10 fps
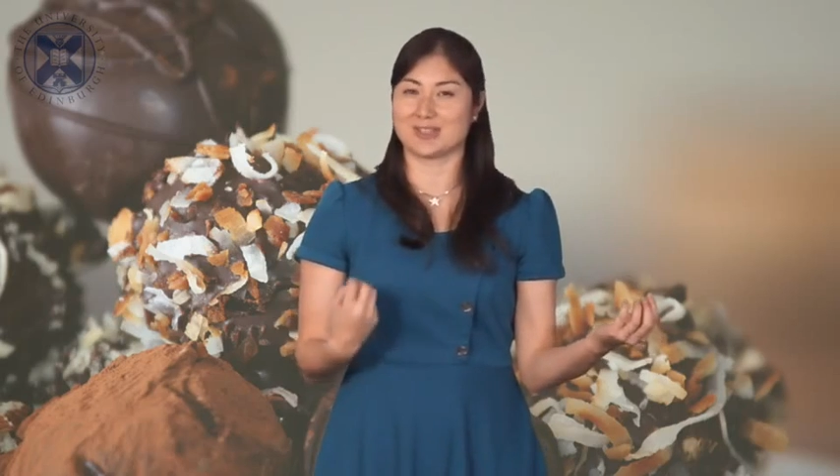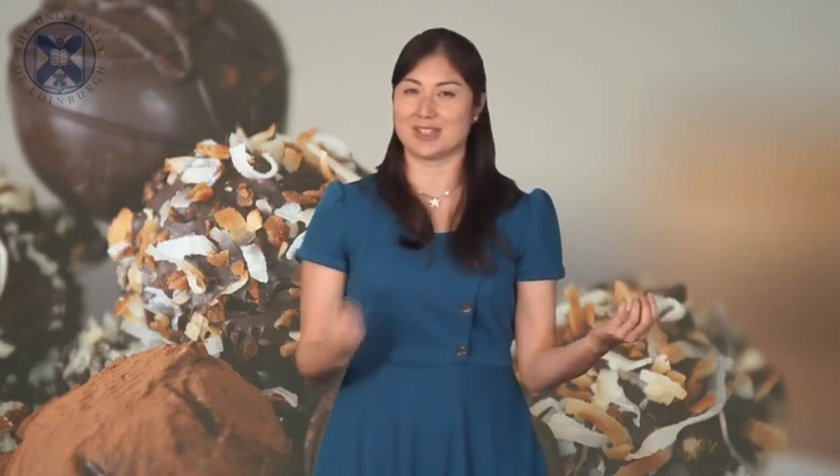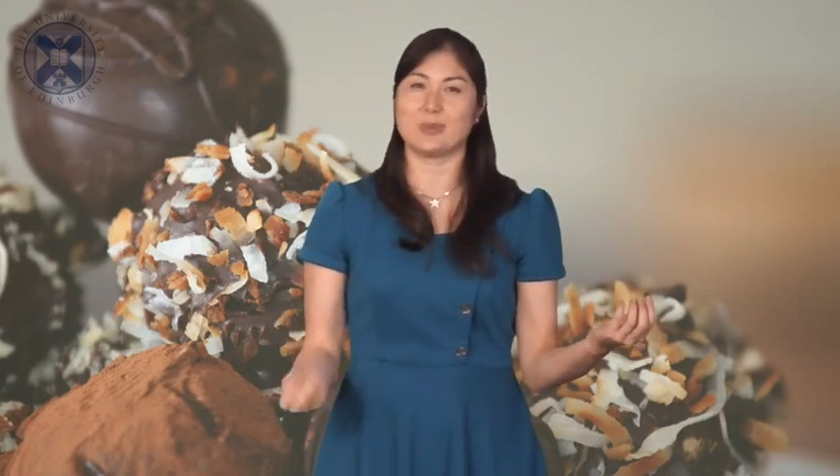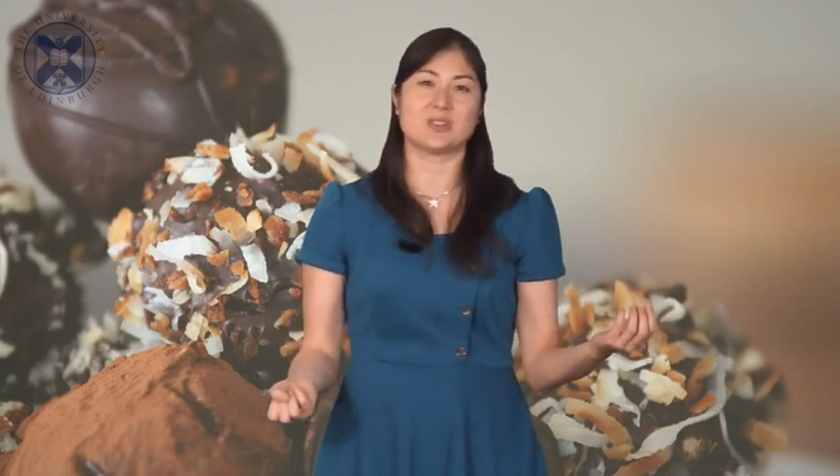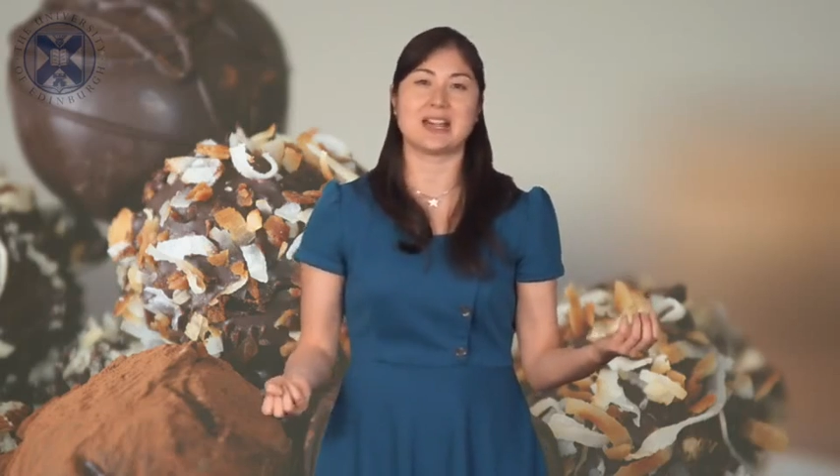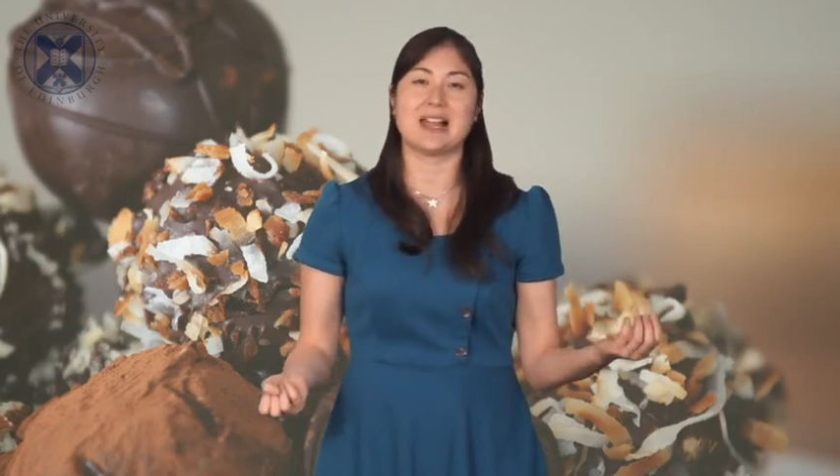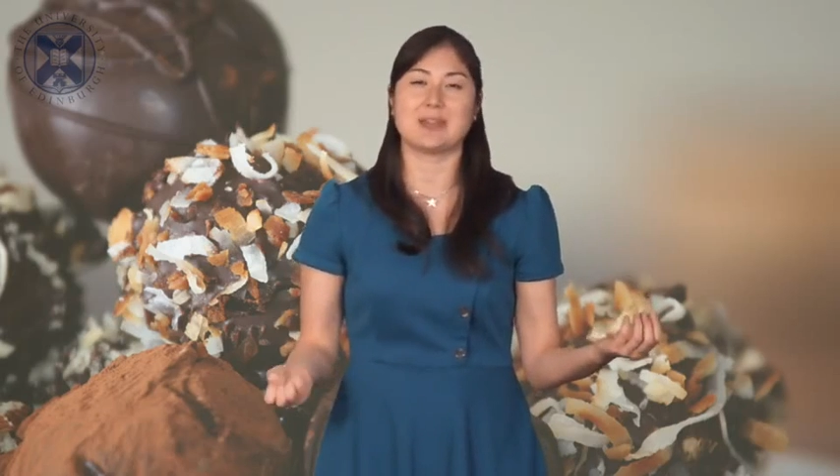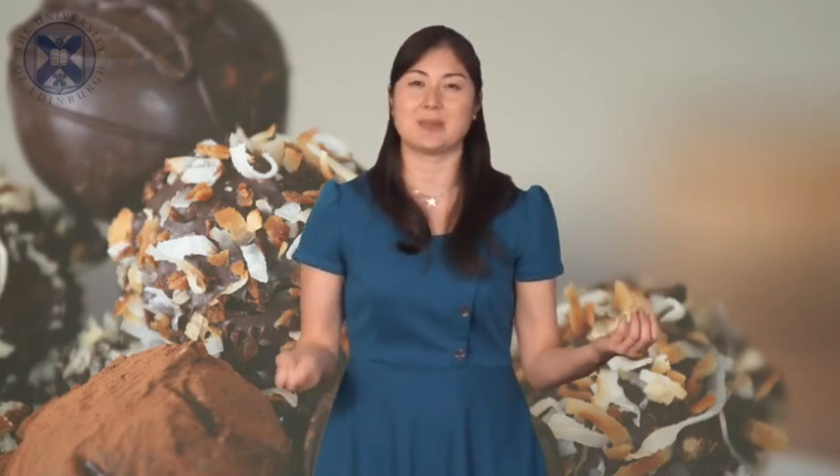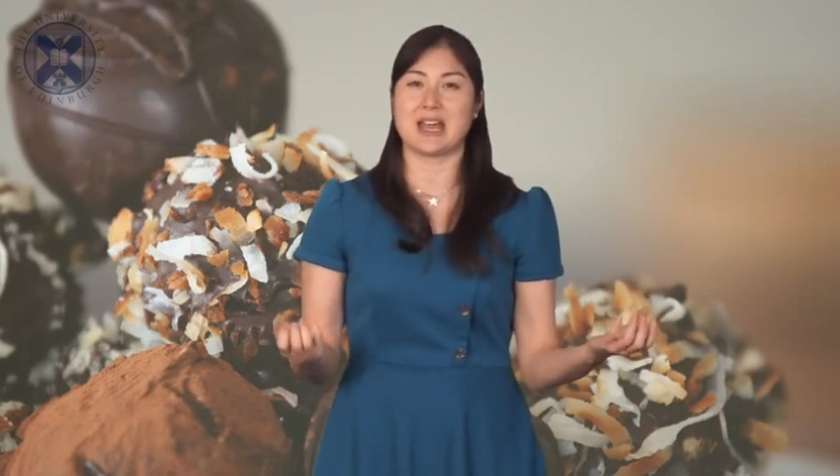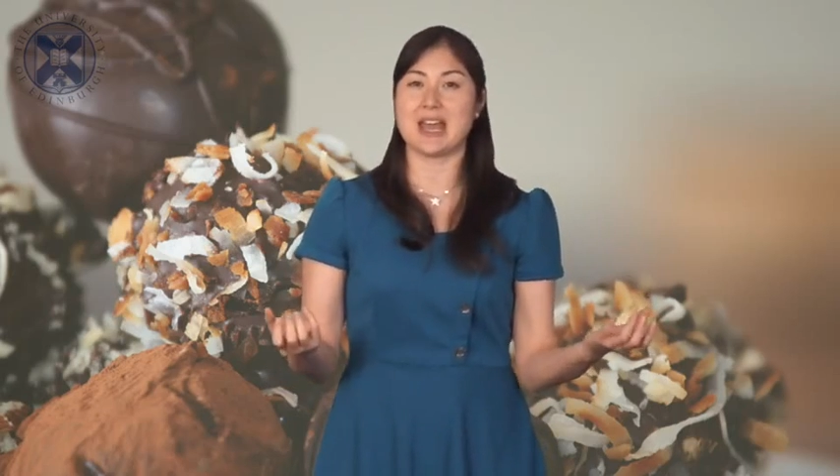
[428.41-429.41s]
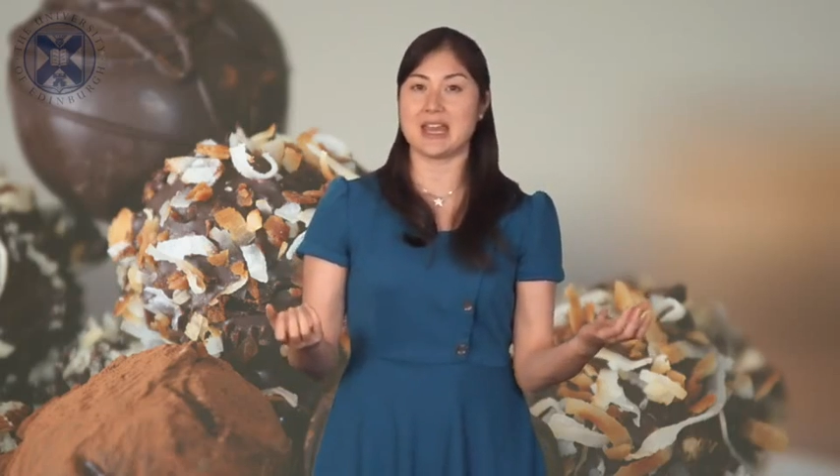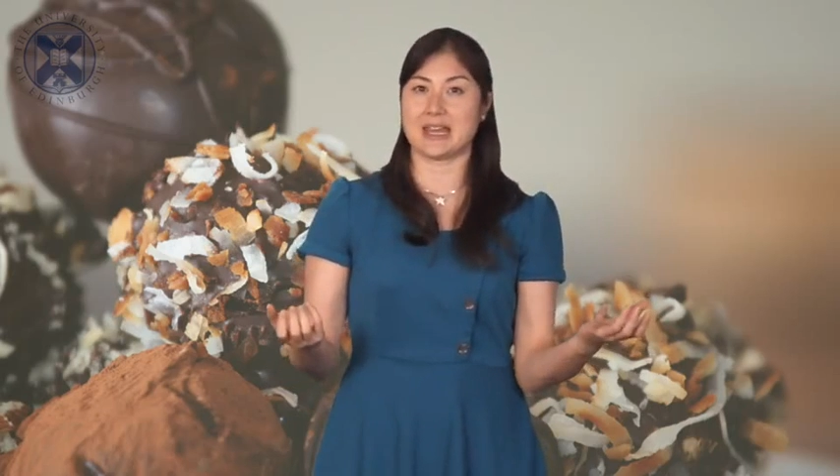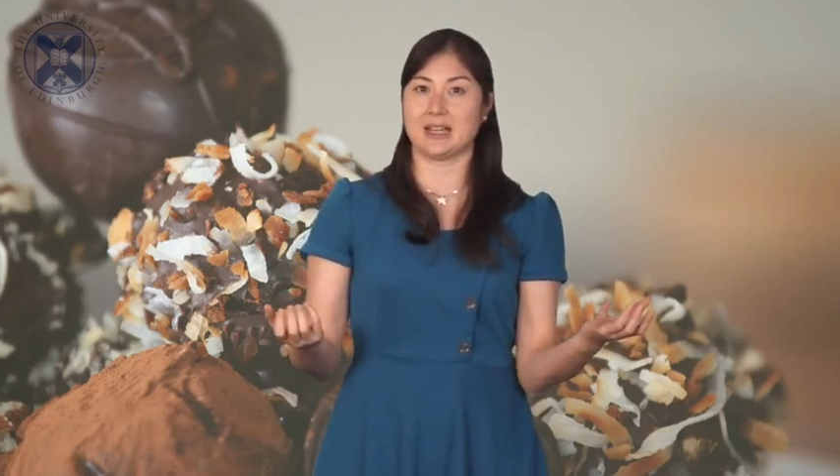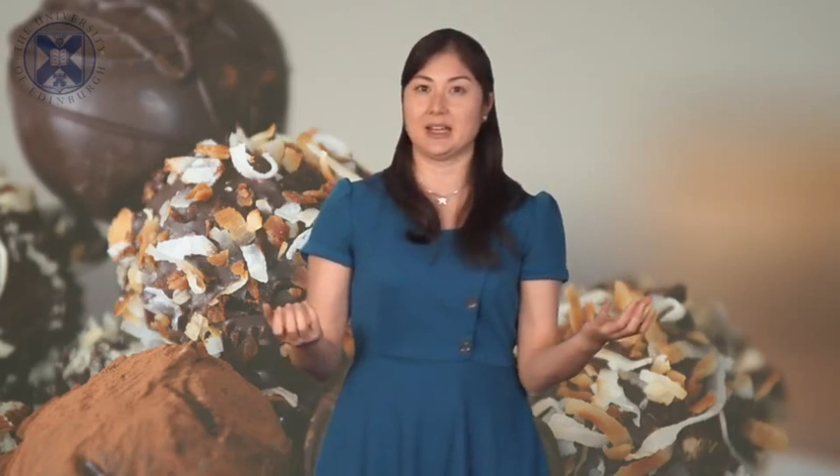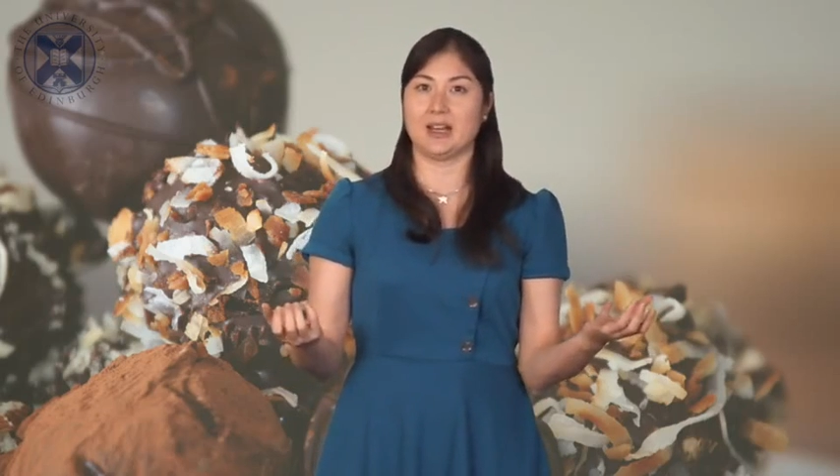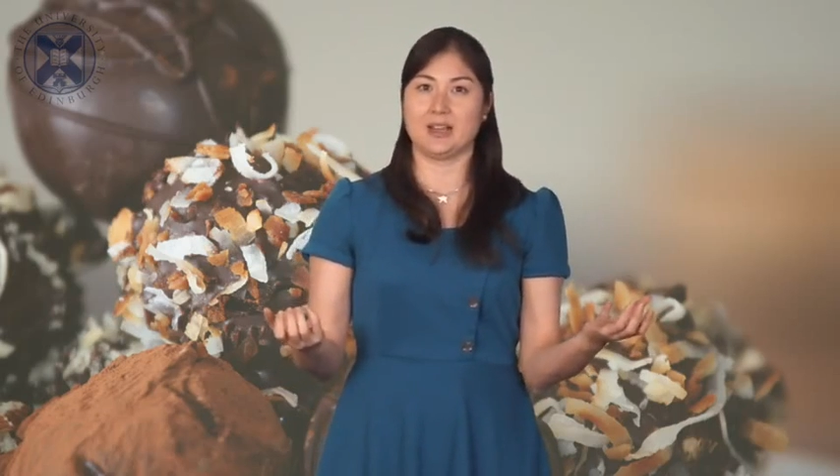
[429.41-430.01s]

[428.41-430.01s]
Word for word: or someone telling me, hey,